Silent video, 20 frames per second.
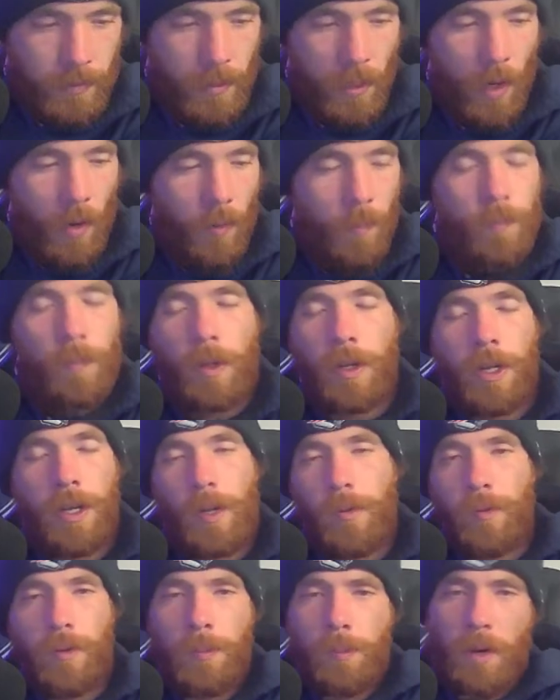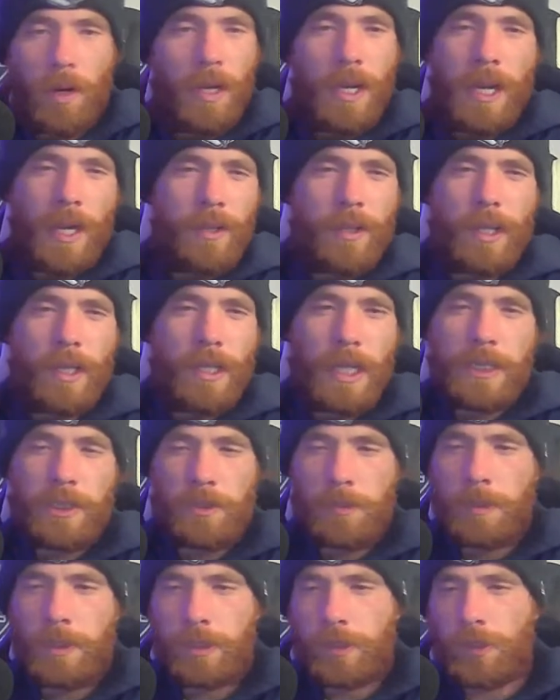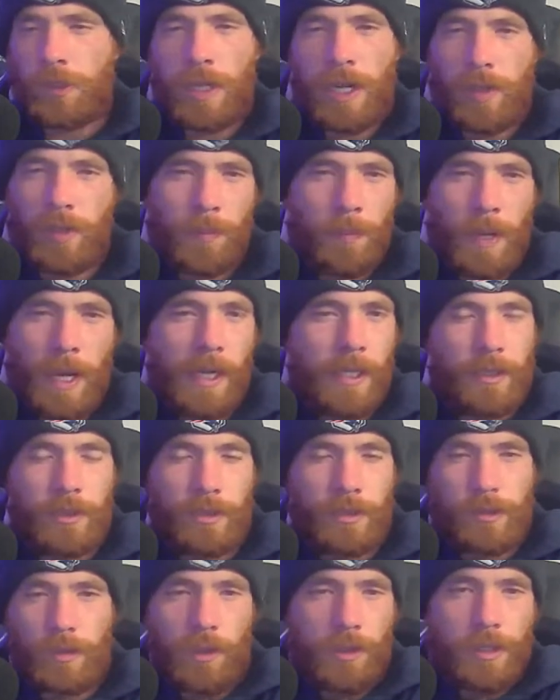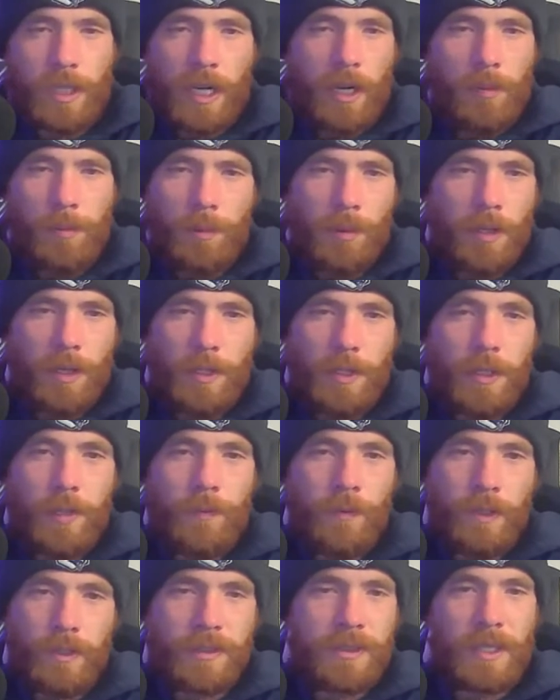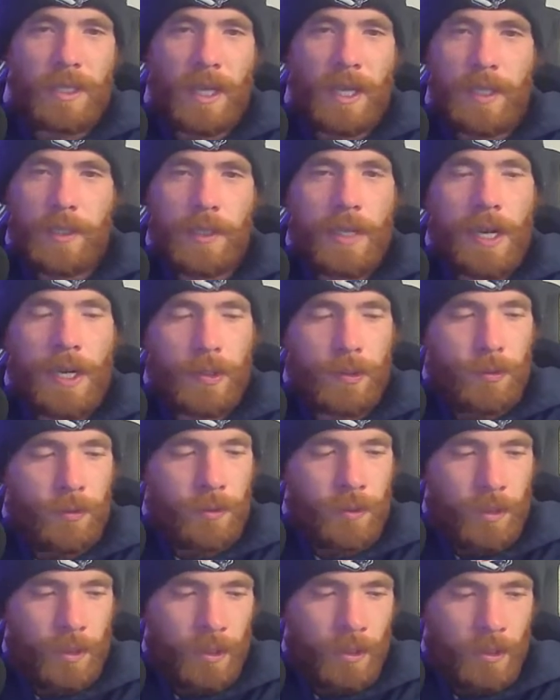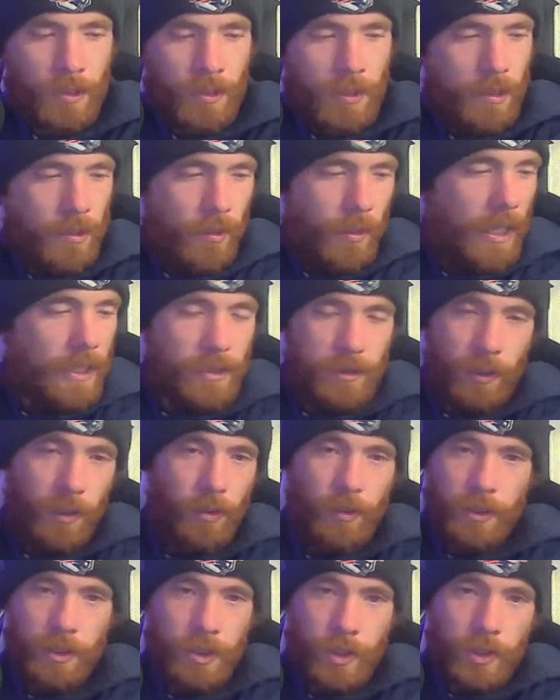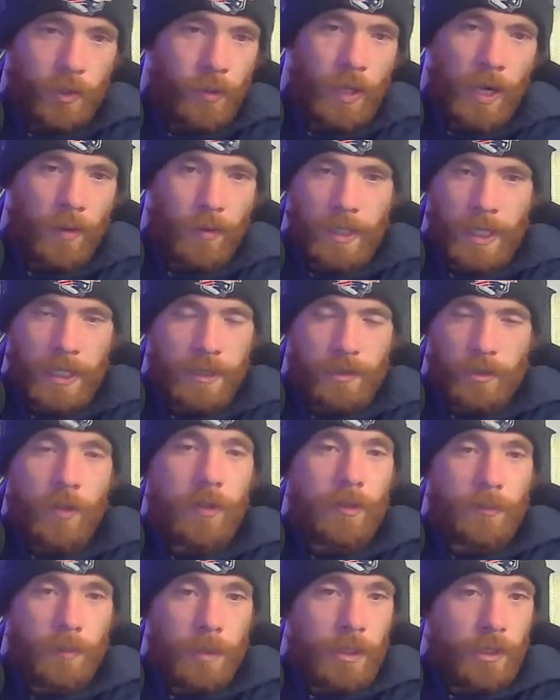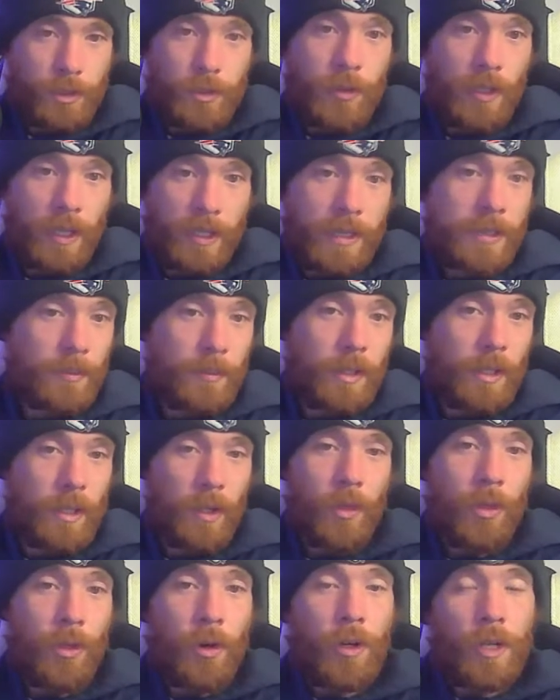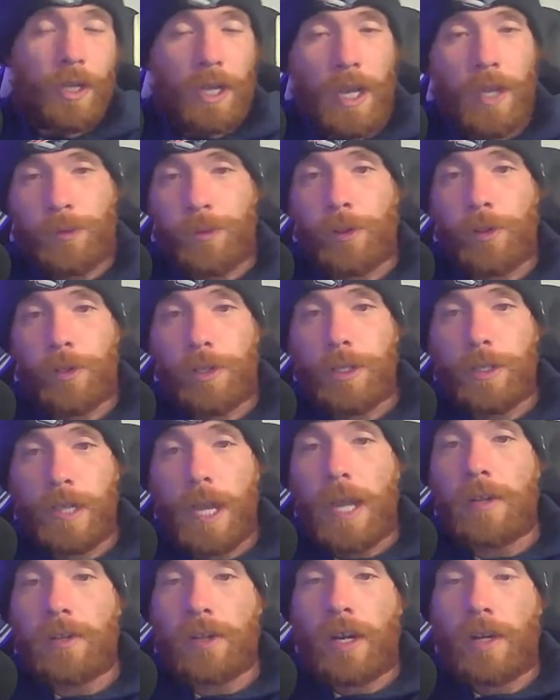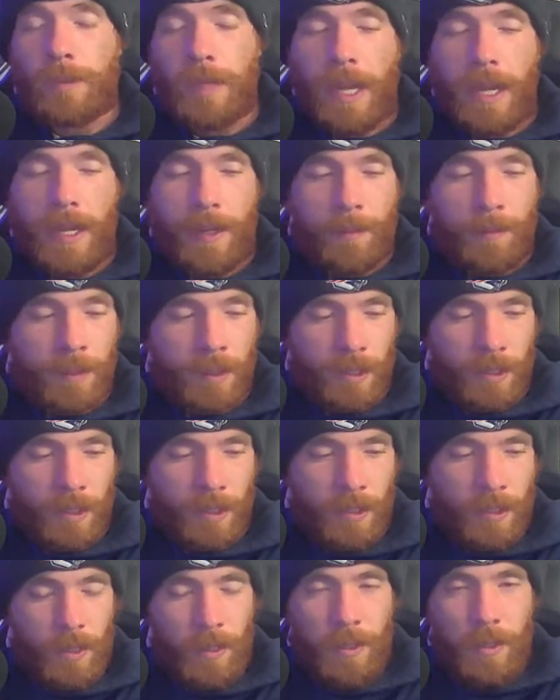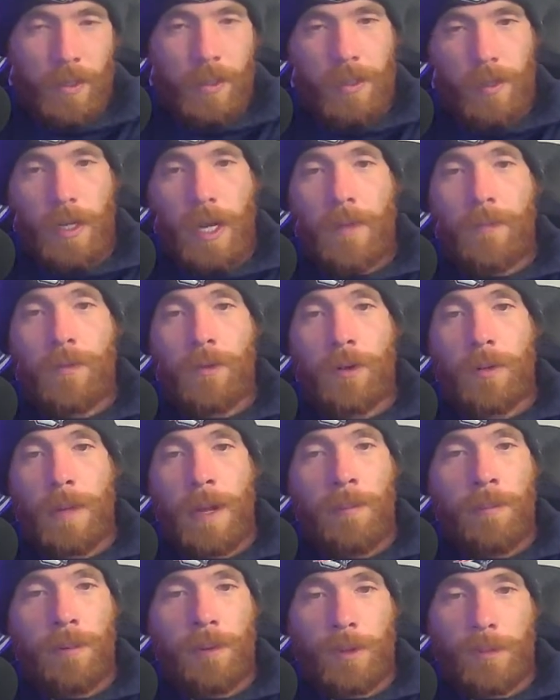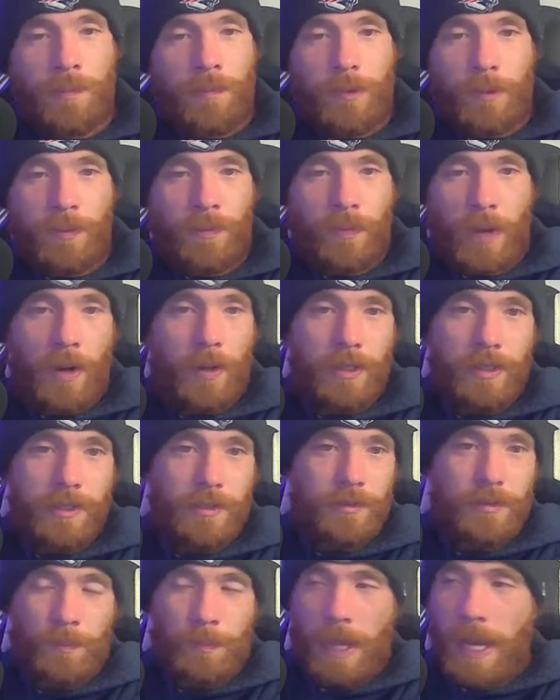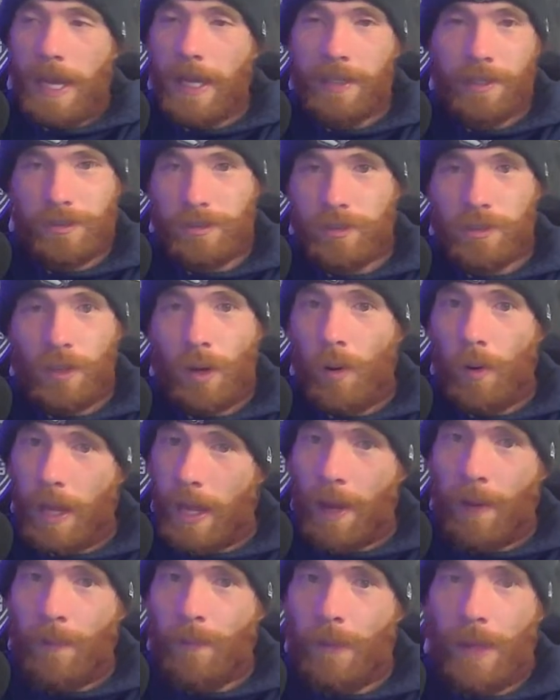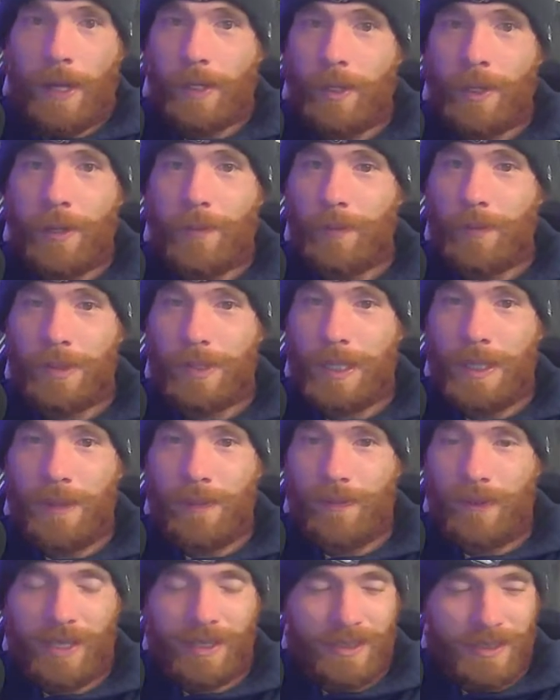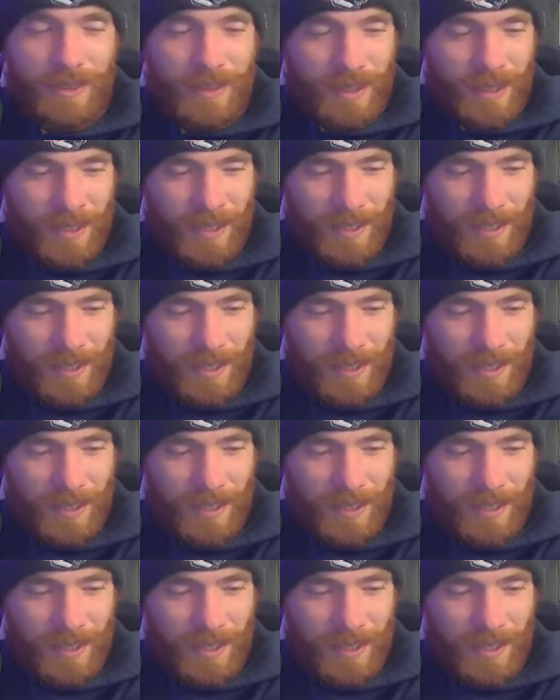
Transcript: Oh, Monday Night Football. Yeah, that should be a shootout. The Packers are terrible on defense. They can't tackle. Dude, that's literally a shootout. That's going to be a shootout. That's going to be like a 38-30 type game. You have to remember the Packers don't have that good of a defense.